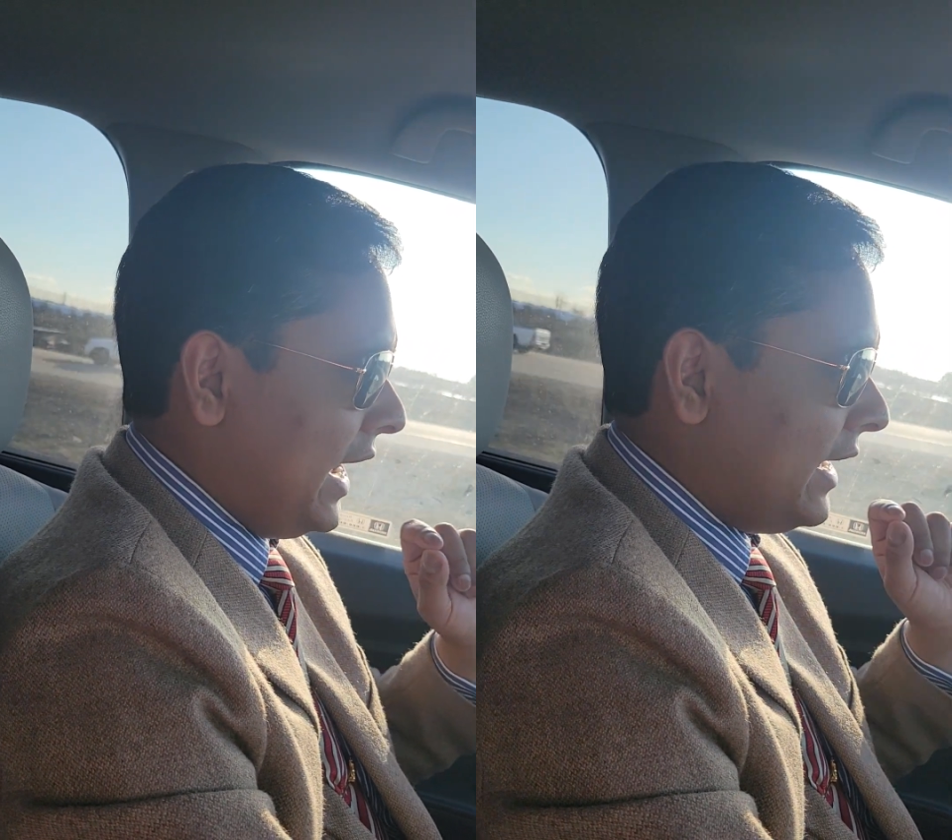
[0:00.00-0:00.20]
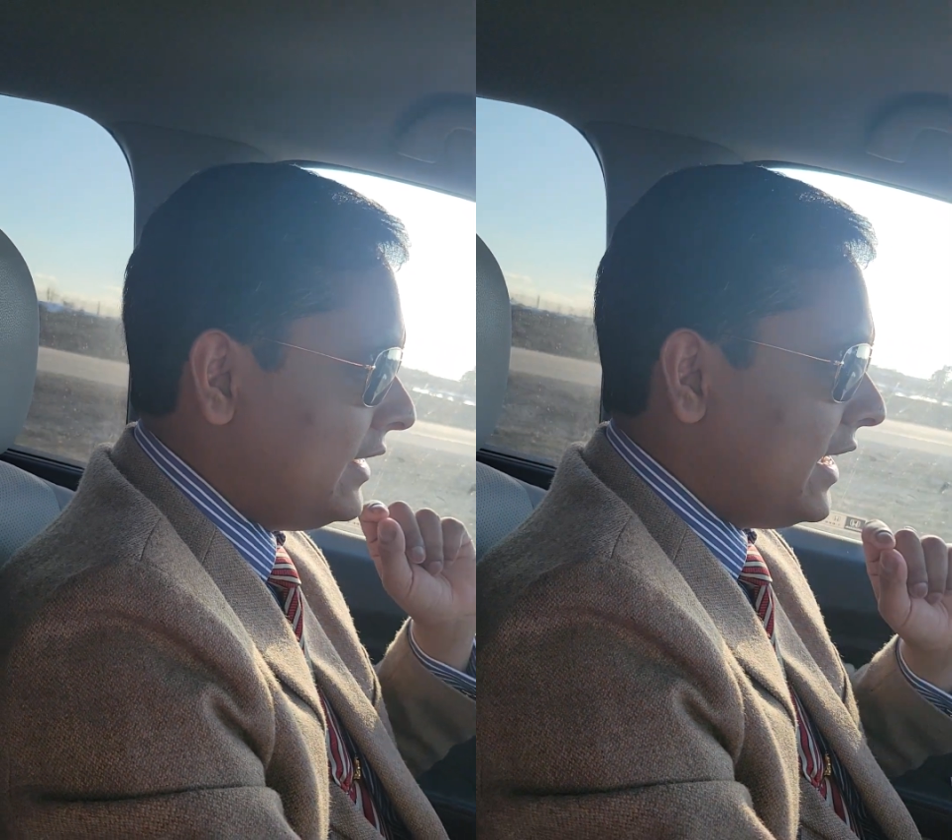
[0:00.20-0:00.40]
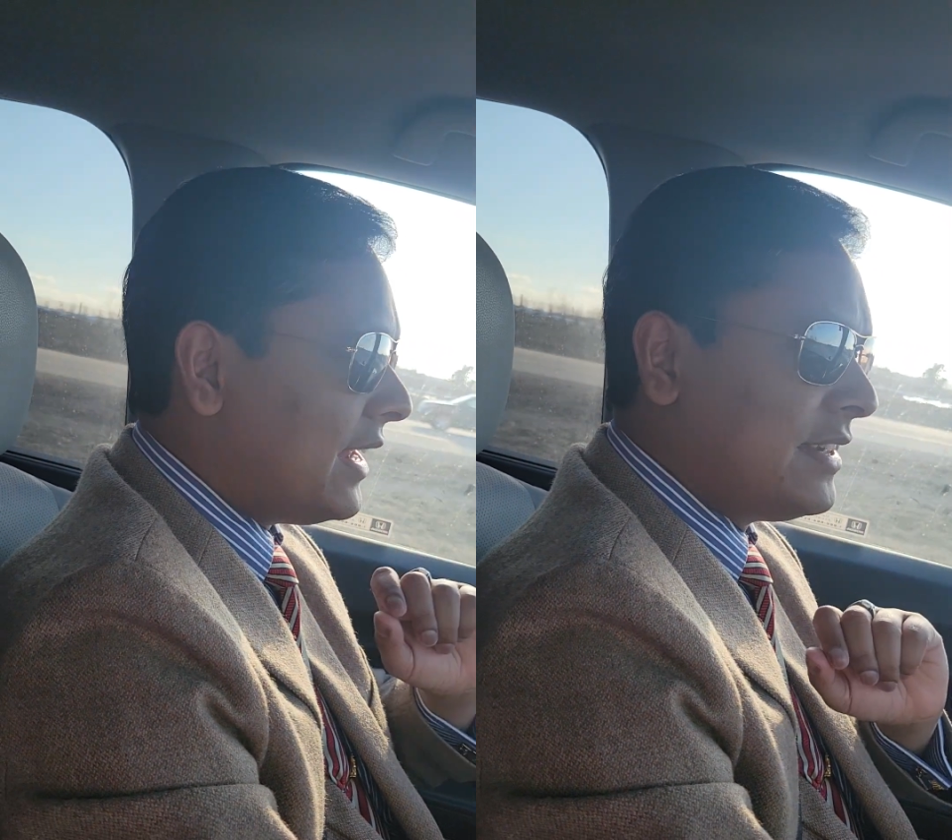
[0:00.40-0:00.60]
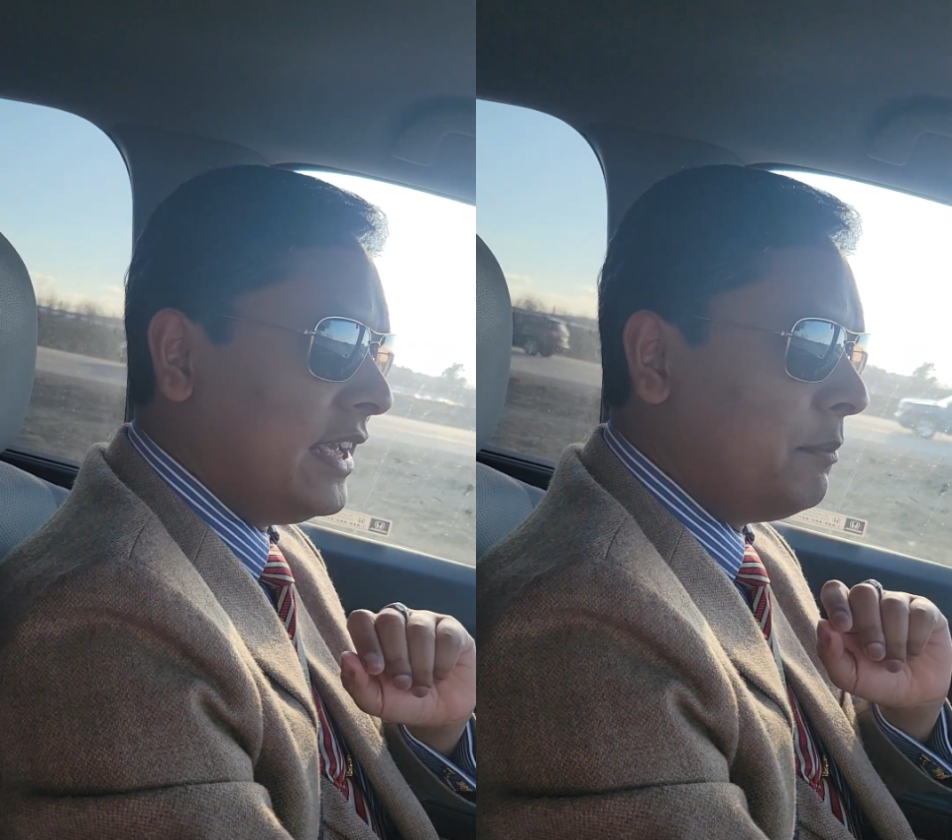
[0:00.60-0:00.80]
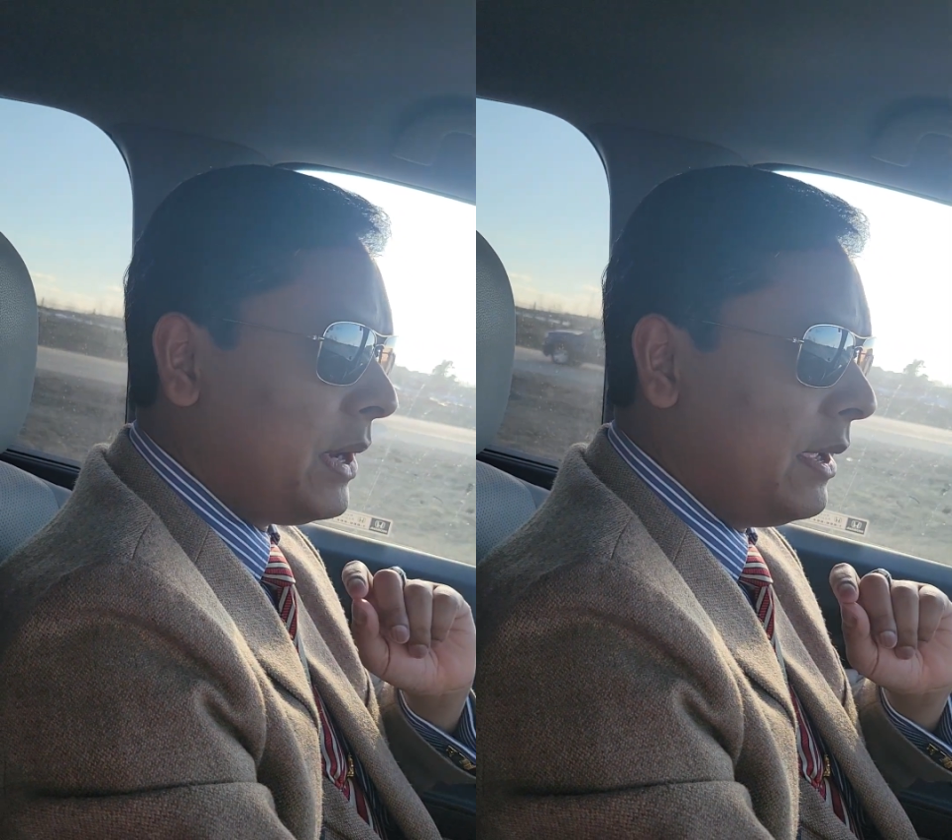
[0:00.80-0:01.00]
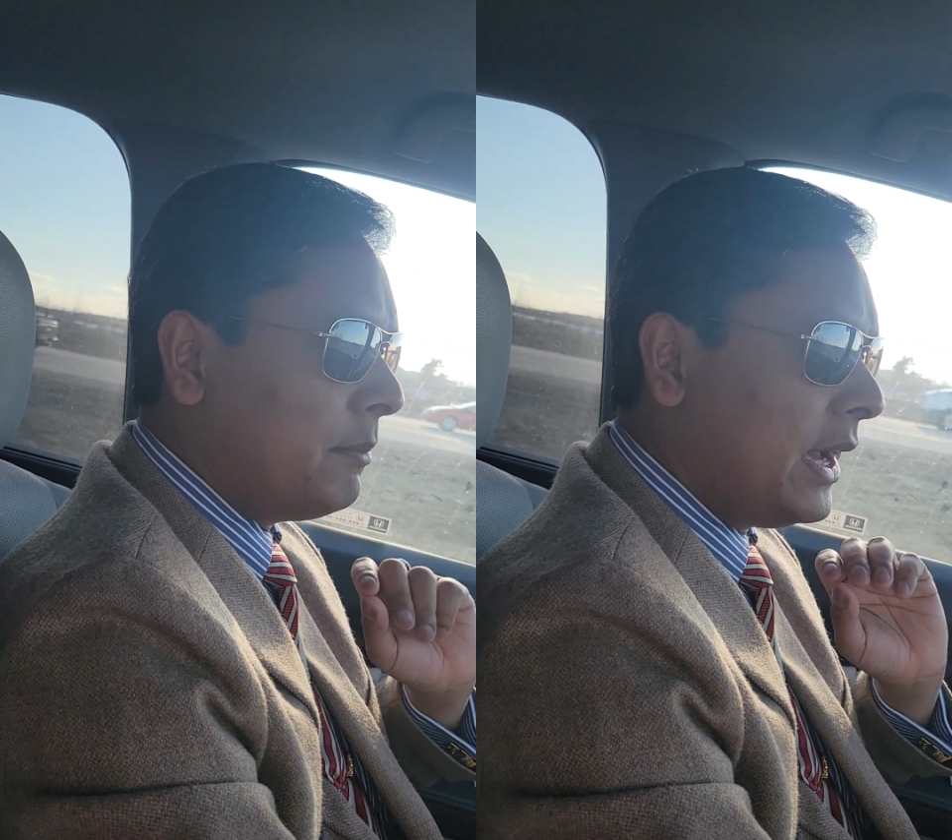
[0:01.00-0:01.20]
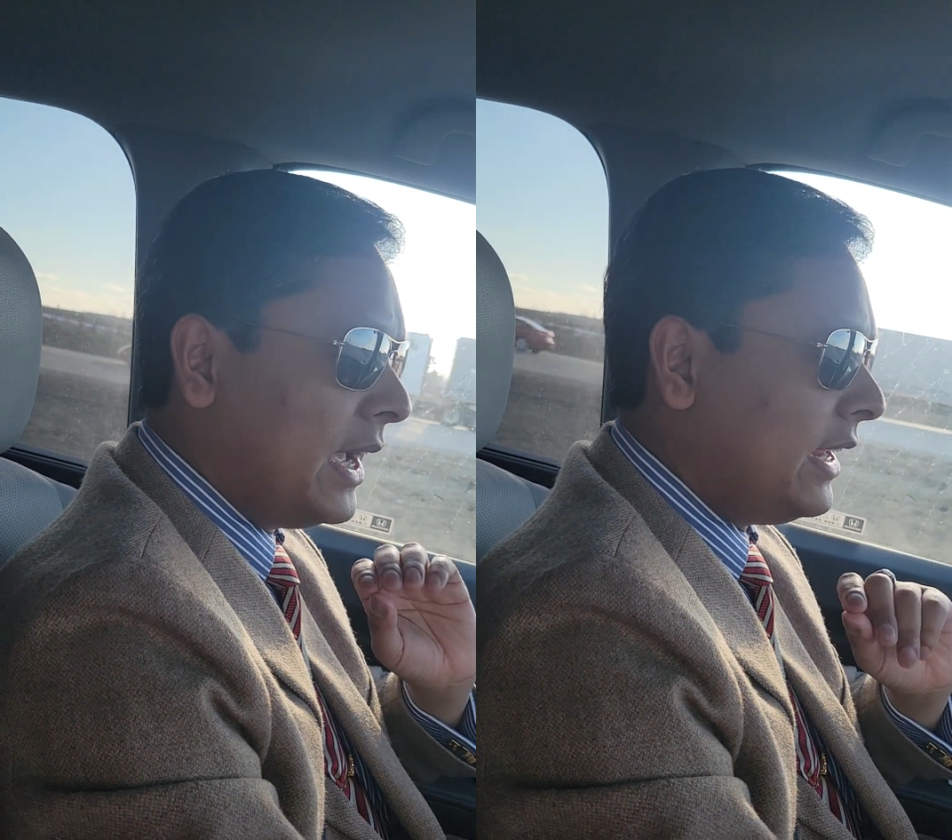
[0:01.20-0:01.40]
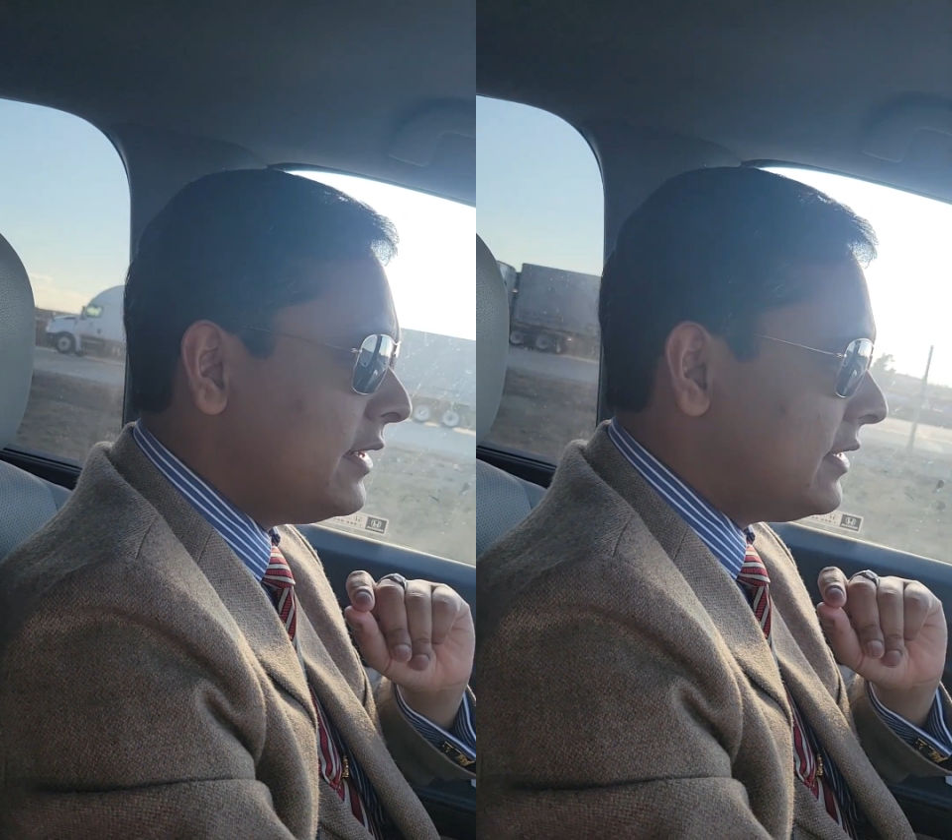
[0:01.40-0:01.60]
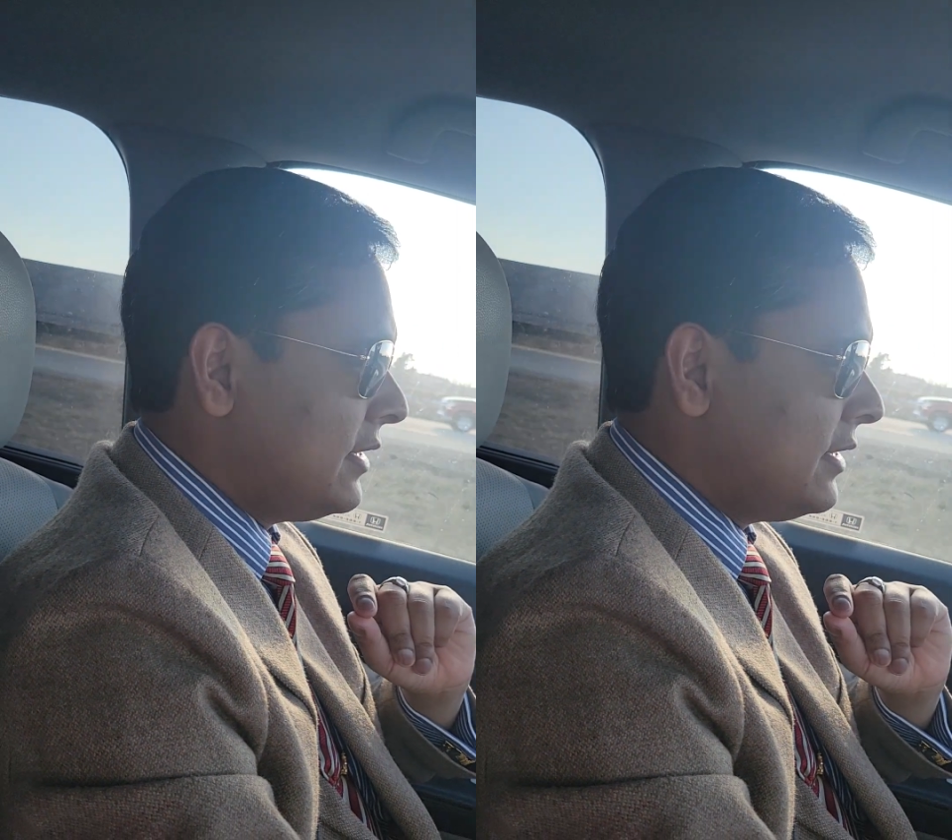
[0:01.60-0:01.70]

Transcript: And yet, in my mind,